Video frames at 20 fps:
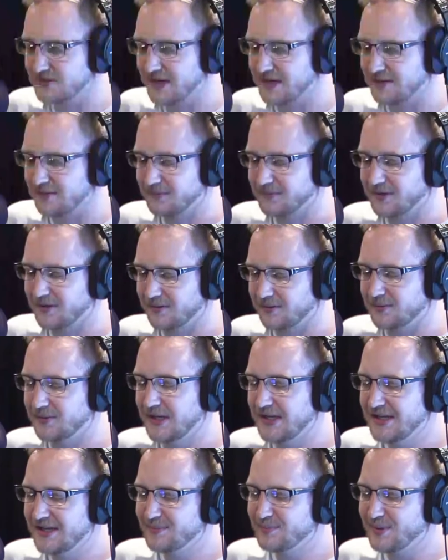I don't know,
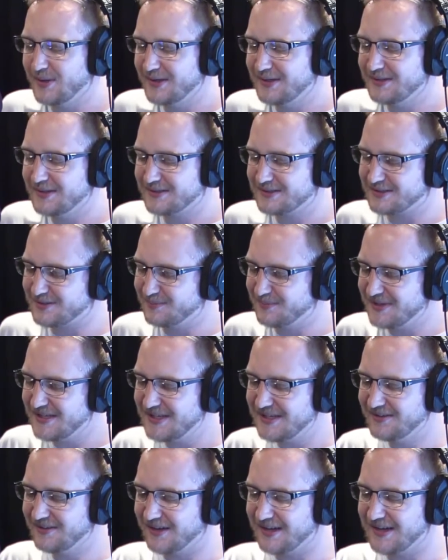but to
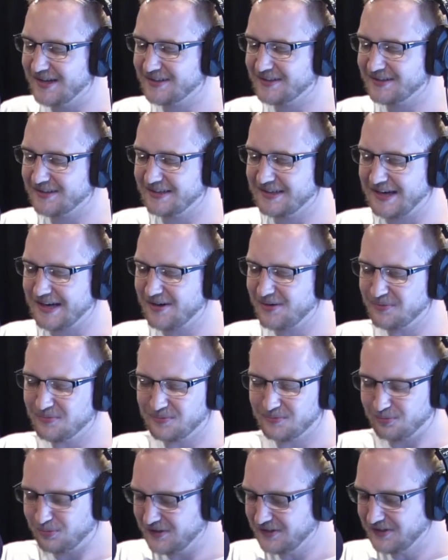me, like, I
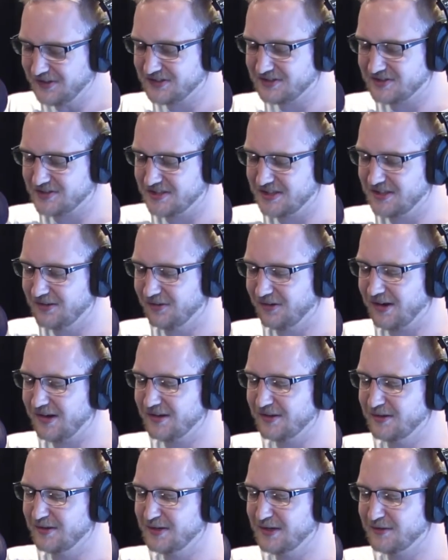don't really see a lot of
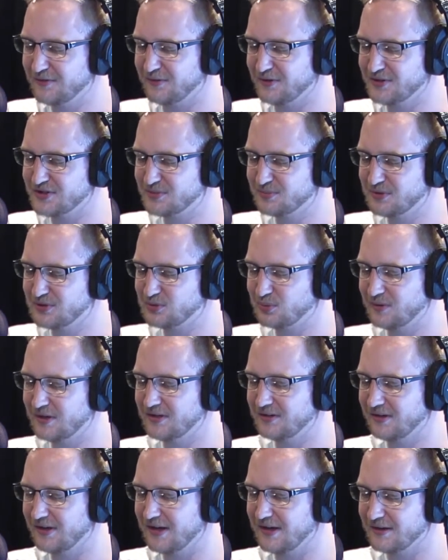the difference between
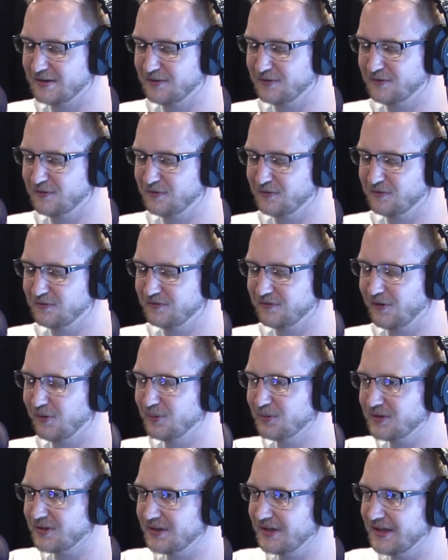like
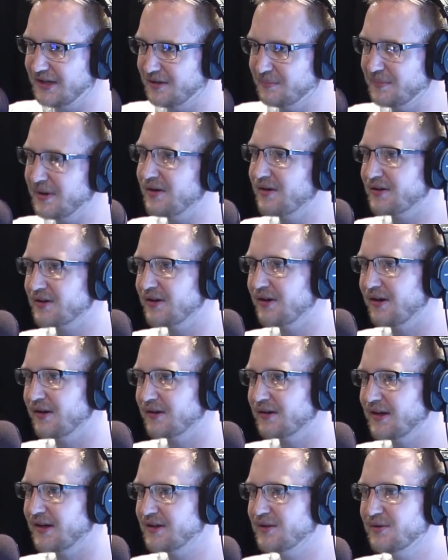folk and Americana.
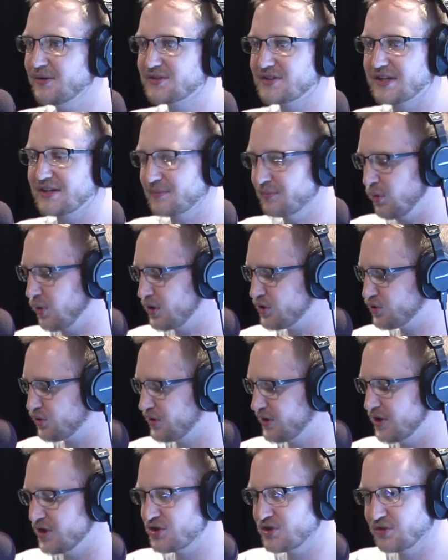I know there's like more
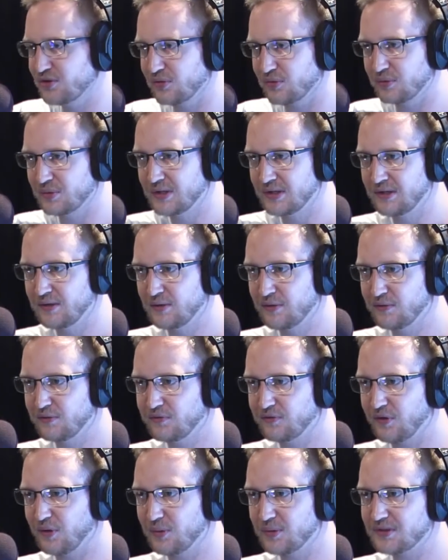traditional
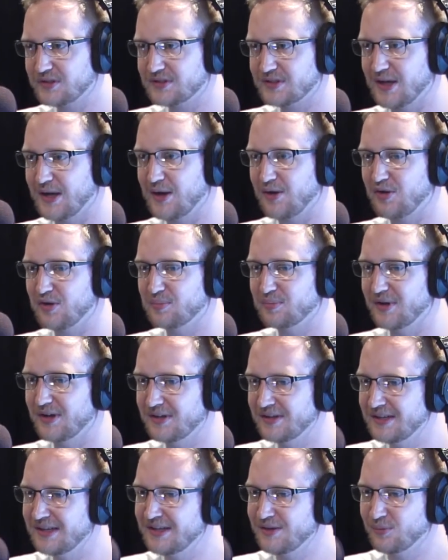folk sound, but
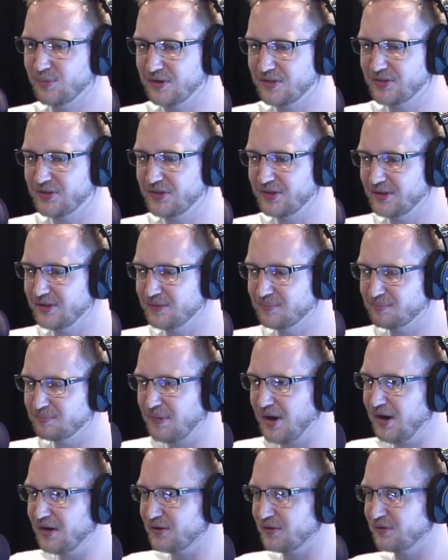with the
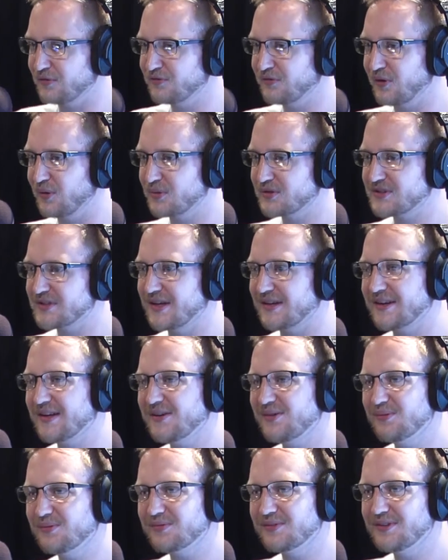modern folk sound, I
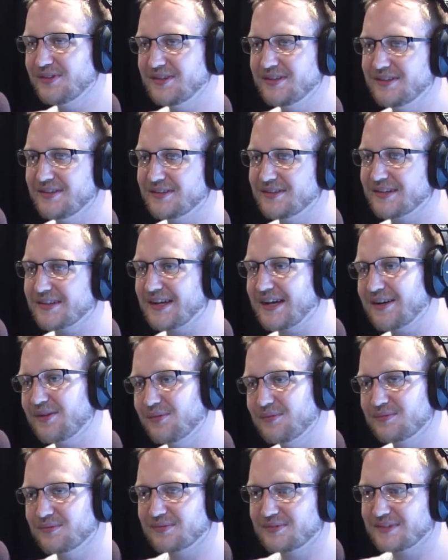don't really like. I
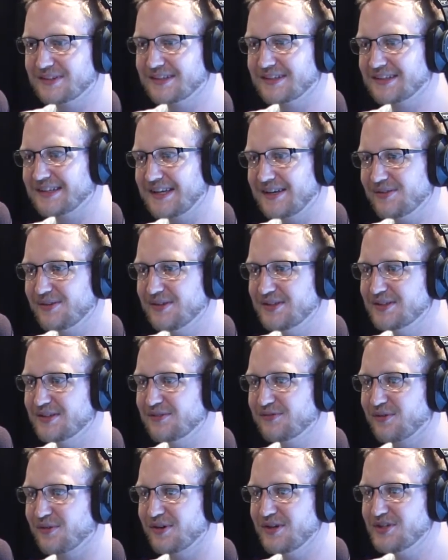don't can't really
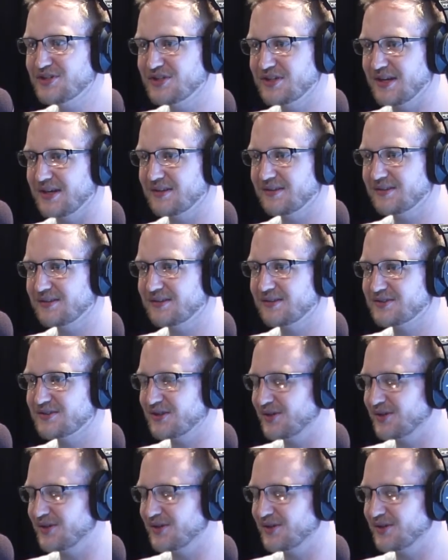differentiate the two.